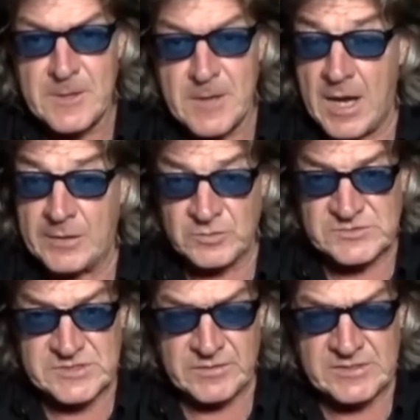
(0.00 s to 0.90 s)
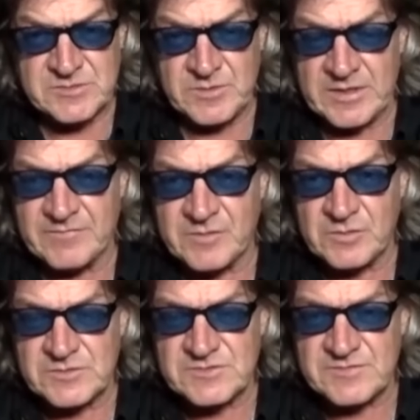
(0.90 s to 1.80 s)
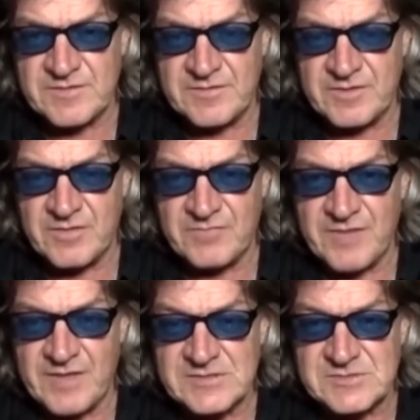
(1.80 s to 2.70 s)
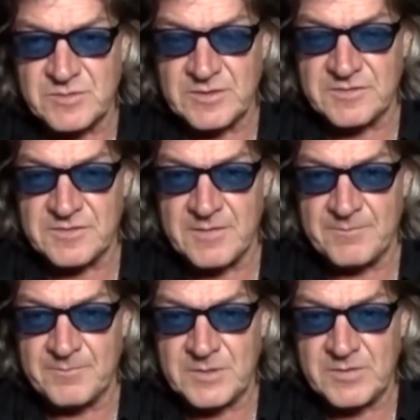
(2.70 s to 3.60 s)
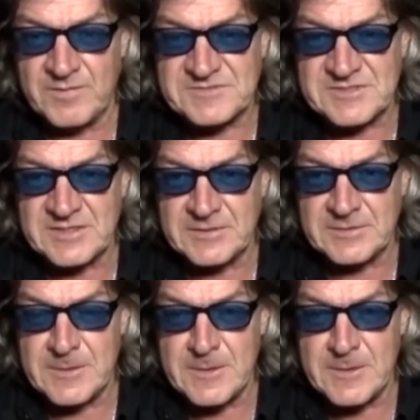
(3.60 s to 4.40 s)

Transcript: Uh, and also this week, of course, uh, you got Vegas with um, UFC and